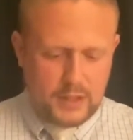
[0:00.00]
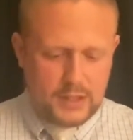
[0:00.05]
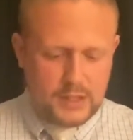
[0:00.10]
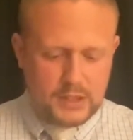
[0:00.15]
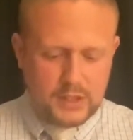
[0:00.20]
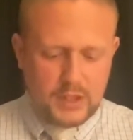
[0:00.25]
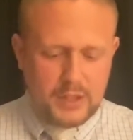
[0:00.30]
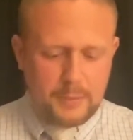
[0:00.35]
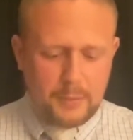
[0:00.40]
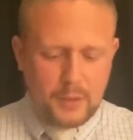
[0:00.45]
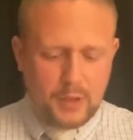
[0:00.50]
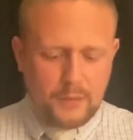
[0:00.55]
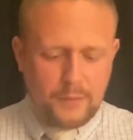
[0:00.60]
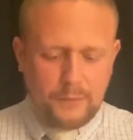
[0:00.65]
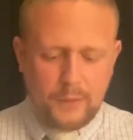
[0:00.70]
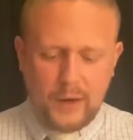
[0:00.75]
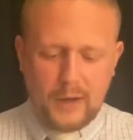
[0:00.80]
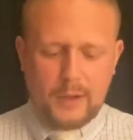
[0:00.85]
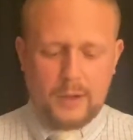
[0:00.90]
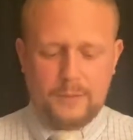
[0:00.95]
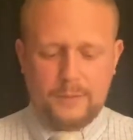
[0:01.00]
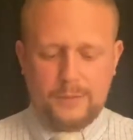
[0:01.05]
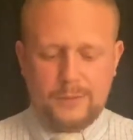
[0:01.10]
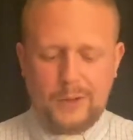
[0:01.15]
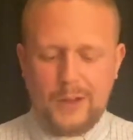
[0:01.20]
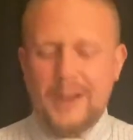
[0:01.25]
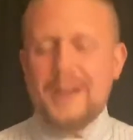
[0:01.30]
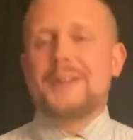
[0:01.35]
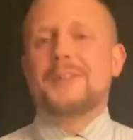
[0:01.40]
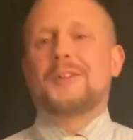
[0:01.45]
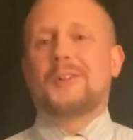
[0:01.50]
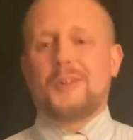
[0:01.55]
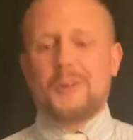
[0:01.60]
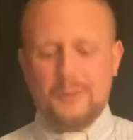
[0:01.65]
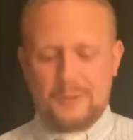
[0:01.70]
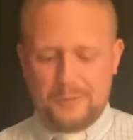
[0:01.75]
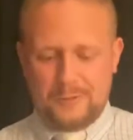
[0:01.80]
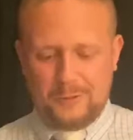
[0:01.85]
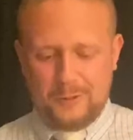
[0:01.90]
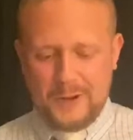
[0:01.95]
Glimmer Firefly and
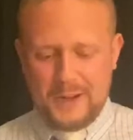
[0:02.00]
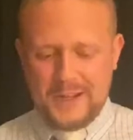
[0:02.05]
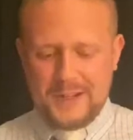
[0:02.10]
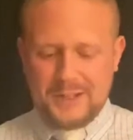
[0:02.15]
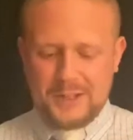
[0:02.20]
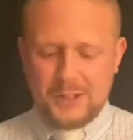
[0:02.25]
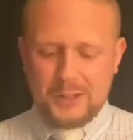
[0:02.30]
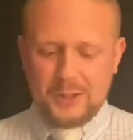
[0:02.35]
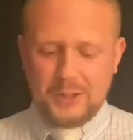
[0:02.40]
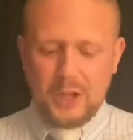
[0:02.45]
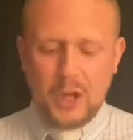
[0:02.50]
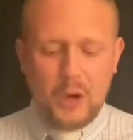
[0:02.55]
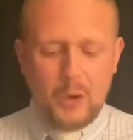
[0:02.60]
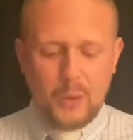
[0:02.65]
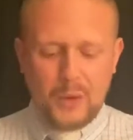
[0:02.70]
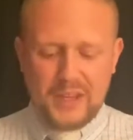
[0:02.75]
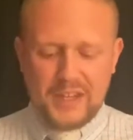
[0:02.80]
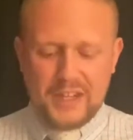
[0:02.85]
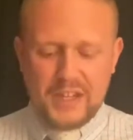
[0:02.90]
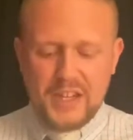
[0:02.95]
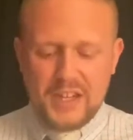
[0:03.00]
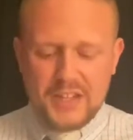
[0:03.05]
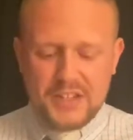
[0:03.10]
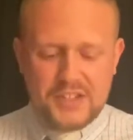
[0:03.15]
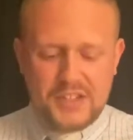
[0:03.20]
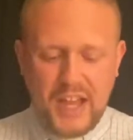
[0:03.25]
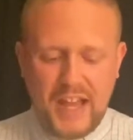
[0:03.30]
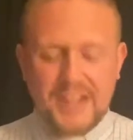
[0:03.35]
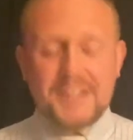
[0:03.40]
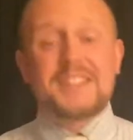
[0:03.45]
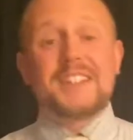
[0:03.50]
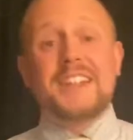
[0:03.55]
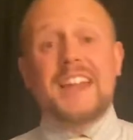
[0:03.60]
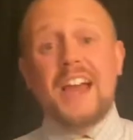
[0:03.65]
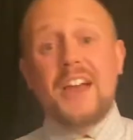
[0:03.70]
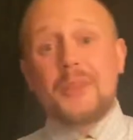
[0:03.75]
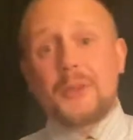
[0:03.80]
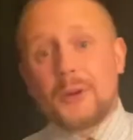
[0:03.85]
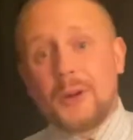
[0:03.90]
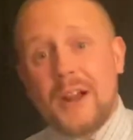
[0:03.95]
her friend, Glowy, sat
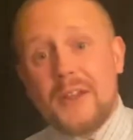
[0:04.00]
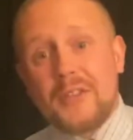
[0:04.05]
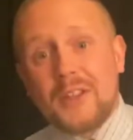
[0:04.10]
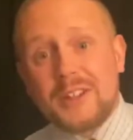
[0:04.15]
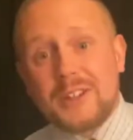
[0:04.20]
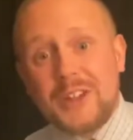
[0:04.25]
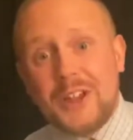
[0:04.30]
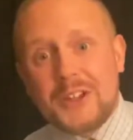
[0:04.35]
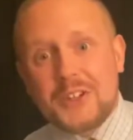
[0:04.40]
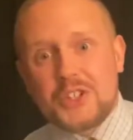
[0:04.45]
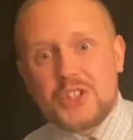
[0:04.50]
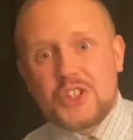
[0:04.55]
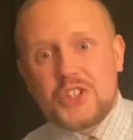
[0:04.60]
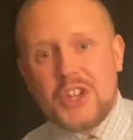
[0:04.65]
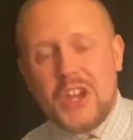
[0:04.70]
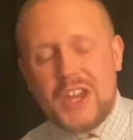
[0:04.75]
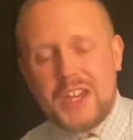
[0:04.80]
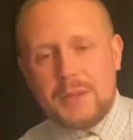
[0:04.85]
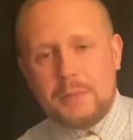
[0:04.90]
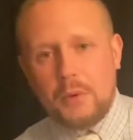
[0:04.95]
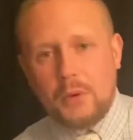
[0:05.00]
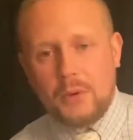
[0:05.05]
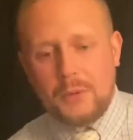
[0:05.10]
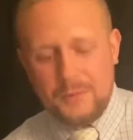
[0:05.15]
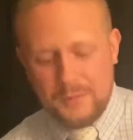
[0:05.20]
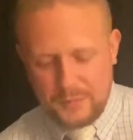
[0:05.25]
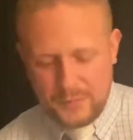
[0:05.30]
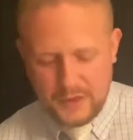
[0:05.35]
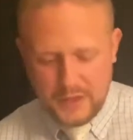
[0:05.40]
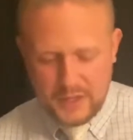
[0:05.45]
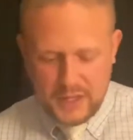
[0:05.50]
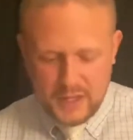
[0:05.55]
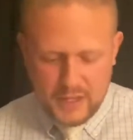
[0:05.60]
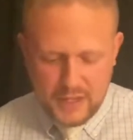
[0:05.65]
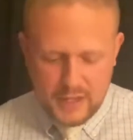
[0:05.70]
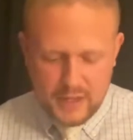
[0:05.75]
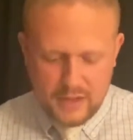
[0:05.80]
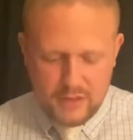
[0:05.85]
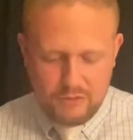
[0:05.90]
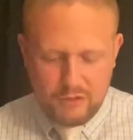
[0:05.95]
together at the lunch table.
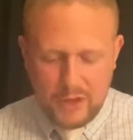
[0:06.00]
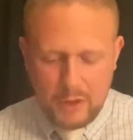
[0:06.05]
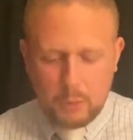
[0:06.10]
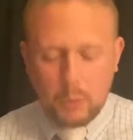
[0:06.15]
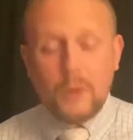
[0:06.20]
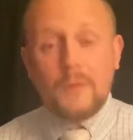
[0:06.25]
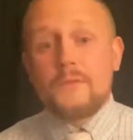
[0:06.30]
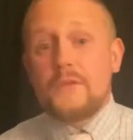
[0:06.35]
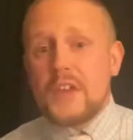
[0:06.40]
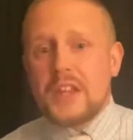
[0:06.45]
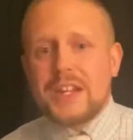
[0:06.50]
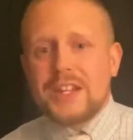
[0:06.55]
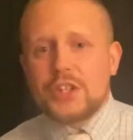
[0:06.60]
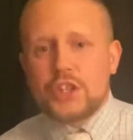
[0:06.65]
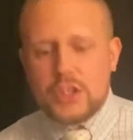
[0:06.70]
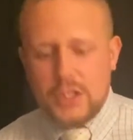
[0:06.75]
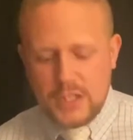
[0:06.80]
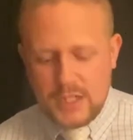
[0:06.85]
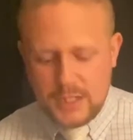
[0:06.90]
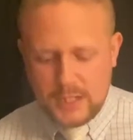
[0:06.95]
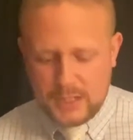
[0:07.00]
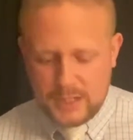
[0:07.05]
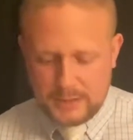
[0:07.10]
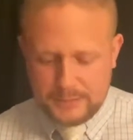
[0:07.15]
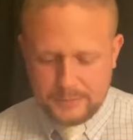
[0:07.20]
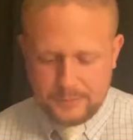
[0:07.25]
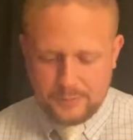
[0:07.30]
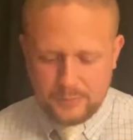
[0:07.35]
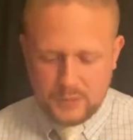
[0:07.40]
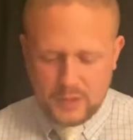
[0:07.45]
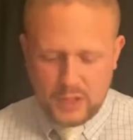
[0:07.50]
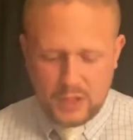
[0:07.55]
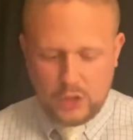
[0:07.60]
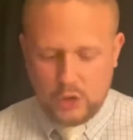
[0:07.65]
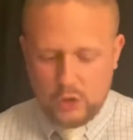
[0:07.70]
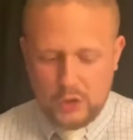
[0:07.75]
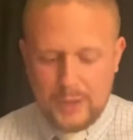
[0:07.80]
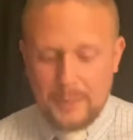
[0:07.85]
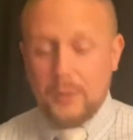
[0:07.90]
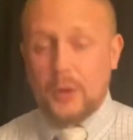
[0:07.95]
They were finished eating.
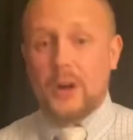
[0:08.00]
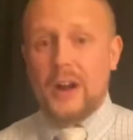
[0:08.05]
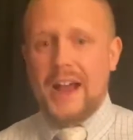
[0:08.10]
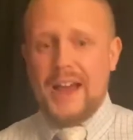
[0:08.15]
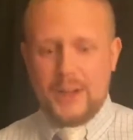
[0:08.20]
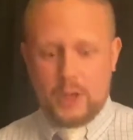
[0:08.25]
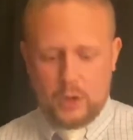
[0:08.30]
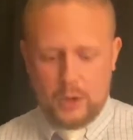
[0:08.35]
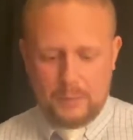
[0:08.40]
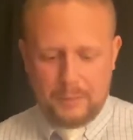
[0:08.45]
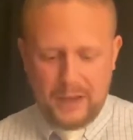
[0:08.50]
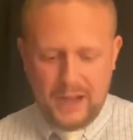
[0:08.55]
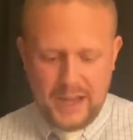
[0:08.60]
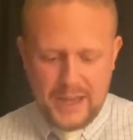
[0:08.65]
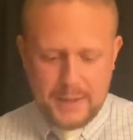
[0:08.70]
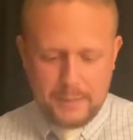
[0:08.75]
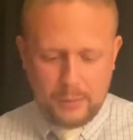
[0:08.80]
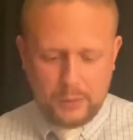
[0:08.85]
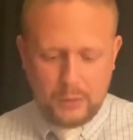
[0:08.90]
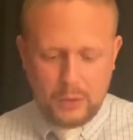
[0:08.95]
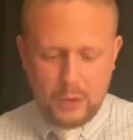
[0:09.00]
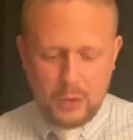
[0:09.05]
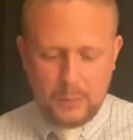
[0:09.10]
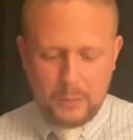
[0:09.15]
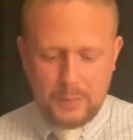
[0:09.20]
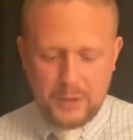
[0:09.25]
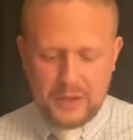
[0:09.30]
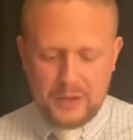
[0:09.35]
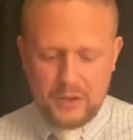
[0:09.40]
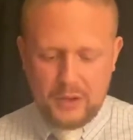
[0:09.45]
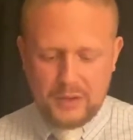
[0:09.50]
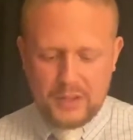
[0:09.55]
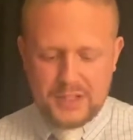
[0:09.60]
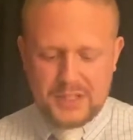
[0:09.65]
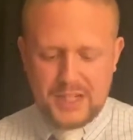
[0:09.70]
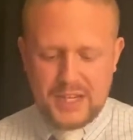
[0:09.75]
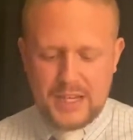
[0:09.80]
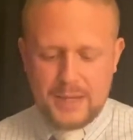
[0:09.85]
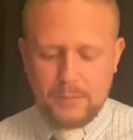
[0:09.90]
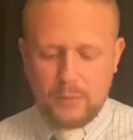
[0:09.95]
Glimmer had her Bible open on the
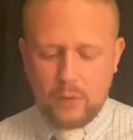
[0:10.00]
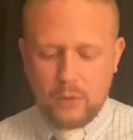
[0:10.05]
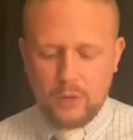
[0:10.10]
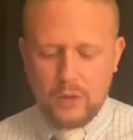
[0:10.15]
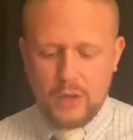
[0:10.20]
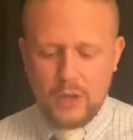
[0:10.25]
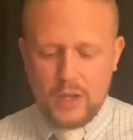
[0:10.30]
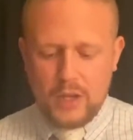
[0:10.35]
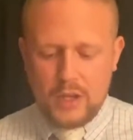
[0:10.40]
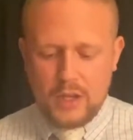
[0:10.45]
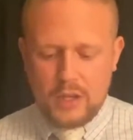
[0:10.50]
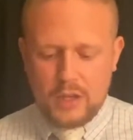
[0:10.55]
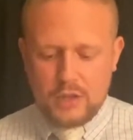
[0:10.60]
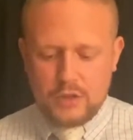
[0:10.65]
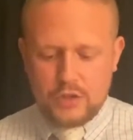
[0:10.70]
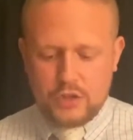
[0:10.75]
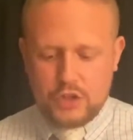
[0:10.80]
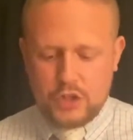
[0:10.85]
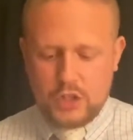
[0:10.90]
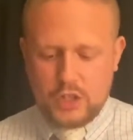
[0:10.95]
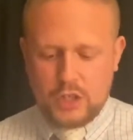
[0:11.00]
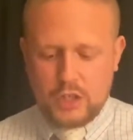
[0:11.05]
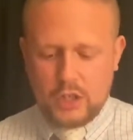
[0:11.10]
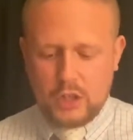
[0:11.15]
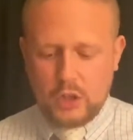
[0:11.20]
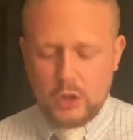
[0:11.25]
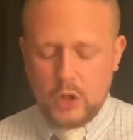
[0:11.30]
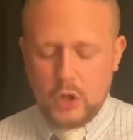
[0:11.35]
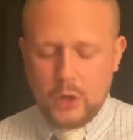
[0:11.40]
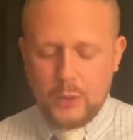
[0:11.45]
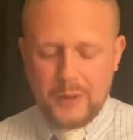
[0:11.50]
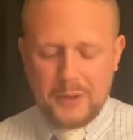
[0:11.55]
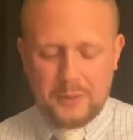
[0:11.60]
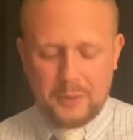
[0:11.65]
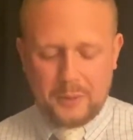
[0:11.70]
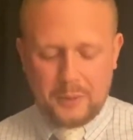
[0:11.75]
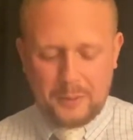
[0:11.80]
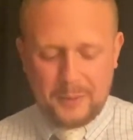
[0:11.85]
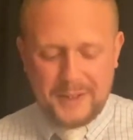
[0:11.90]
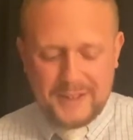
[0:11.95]
table. She and Glowy
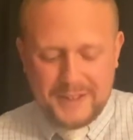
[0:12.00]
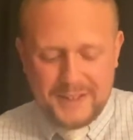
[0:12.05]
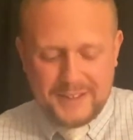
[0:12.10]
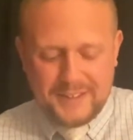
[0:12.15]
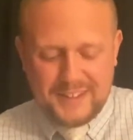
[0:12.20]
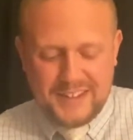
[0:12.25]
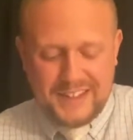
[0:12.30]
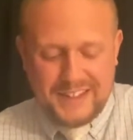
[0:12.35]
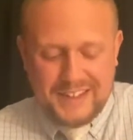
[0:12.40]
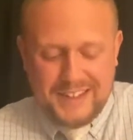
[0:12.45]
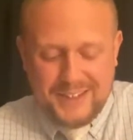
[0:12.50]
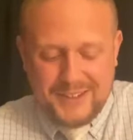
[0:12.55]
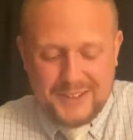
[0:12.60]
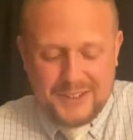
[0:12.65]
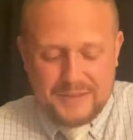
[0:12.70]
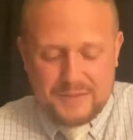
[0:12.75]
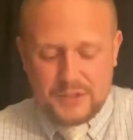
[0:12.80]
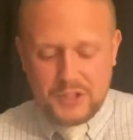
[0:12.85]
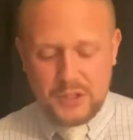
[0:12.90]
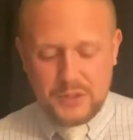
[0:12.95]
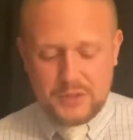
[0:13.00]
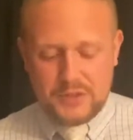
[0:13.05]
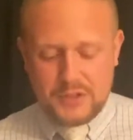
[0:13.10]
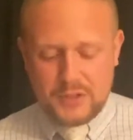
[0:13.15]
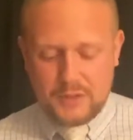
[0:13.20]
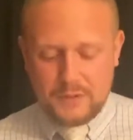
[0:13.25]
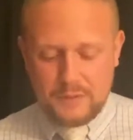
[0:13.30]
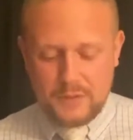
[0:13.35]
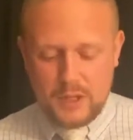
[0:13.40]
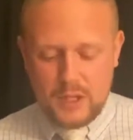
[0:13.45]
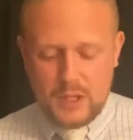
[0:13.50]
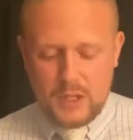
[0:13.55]
were reading the account of Joseph.